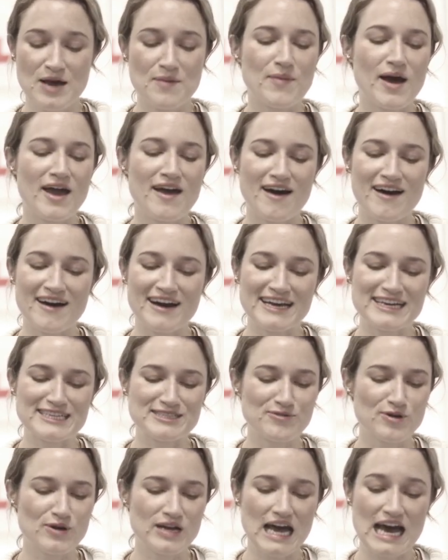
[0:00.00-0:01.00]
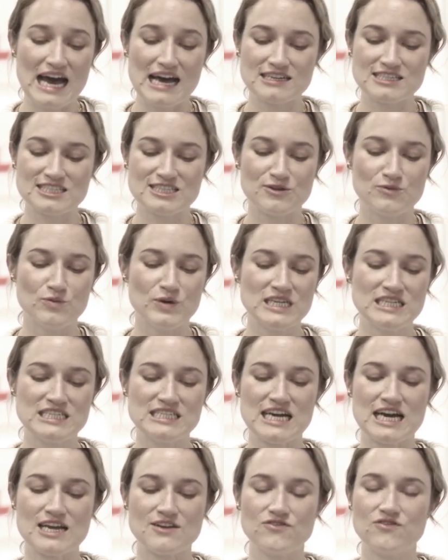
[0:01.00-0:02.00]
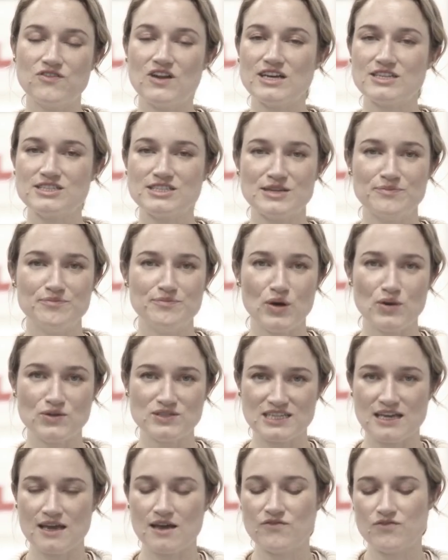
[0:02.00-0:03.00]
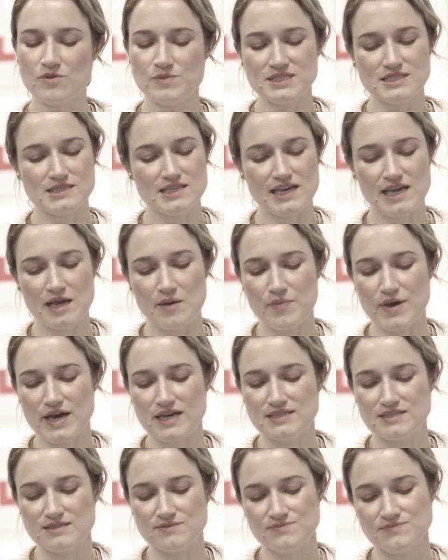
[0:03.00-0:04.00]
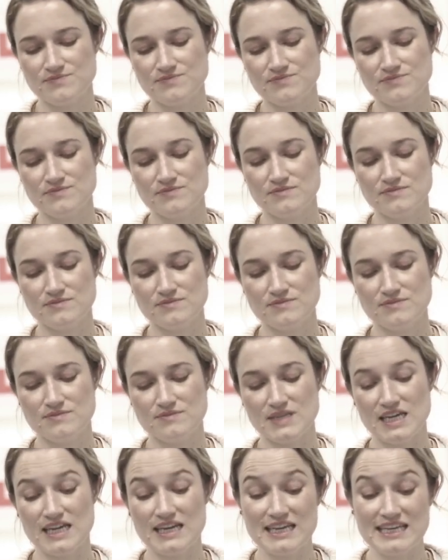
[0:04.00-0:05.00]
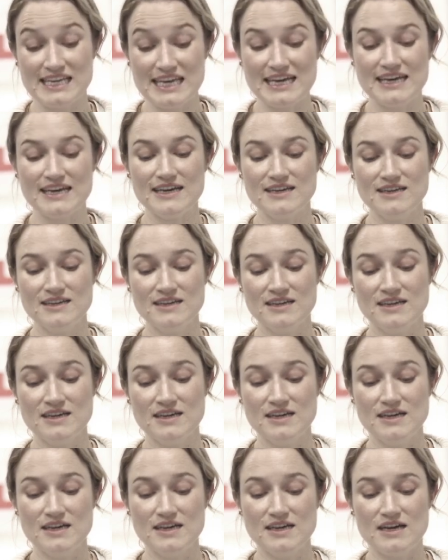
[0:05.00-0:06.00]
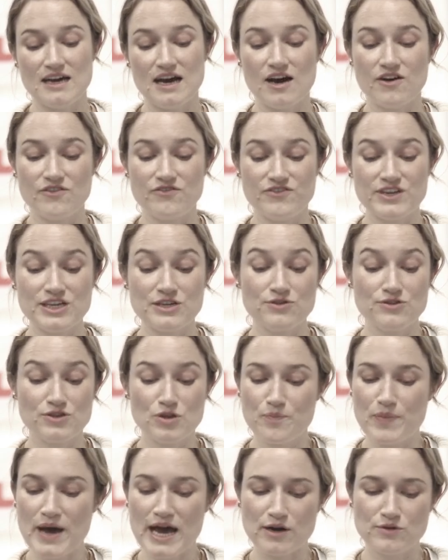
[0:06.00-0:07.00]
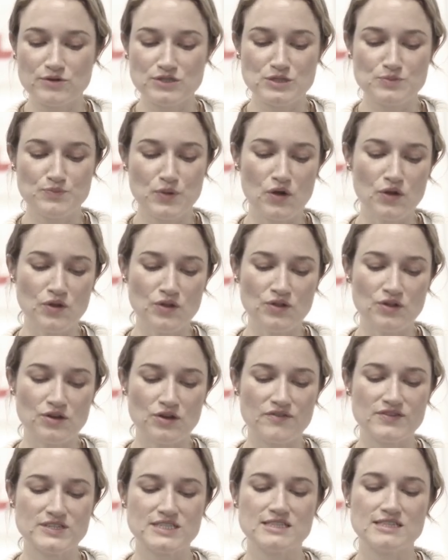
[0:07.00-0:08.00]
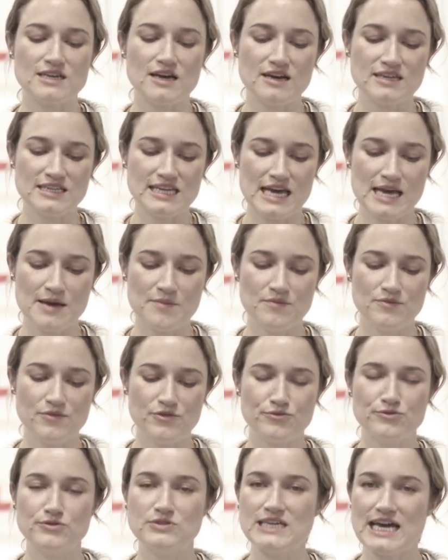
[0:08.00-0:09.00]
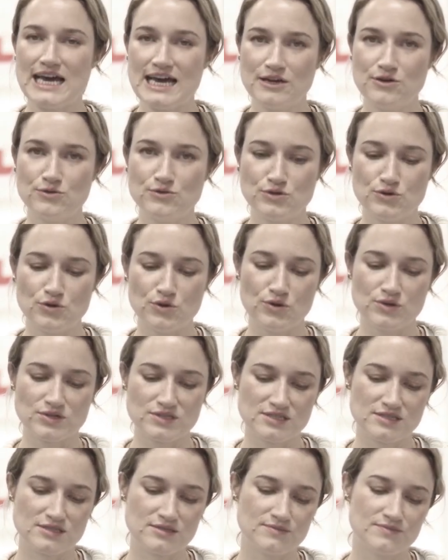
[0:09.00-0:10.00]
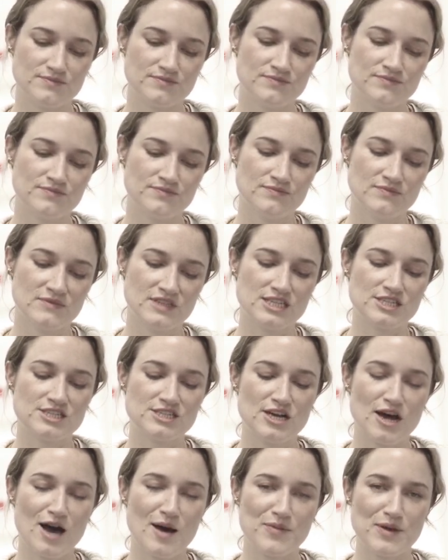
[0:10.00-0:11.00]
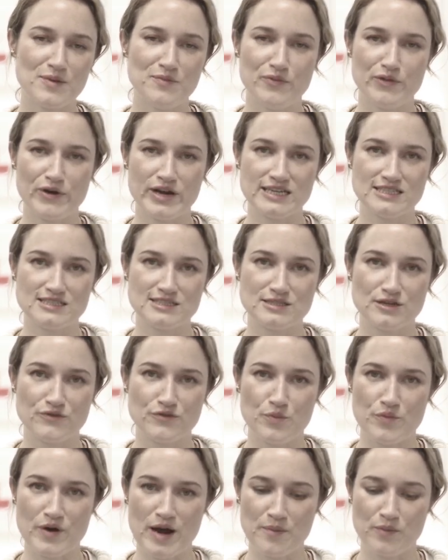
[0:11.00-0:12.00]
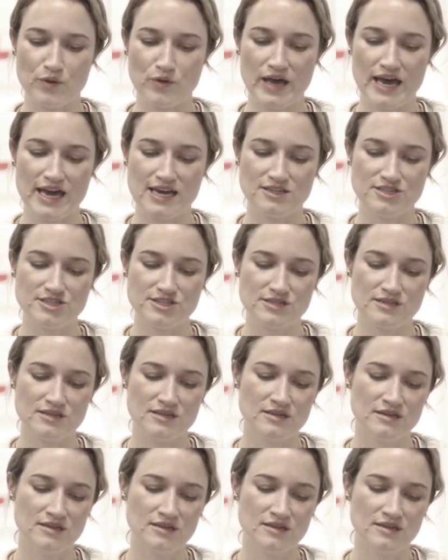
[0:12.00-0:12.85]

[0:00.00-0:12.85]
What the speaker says: My eyes will catch the windchat flushed and bolting from its thicket bed. In a year, I'll feel the backwards pull of a skirt hem through tangled gorse, the sharp embrace of a bramble hedge.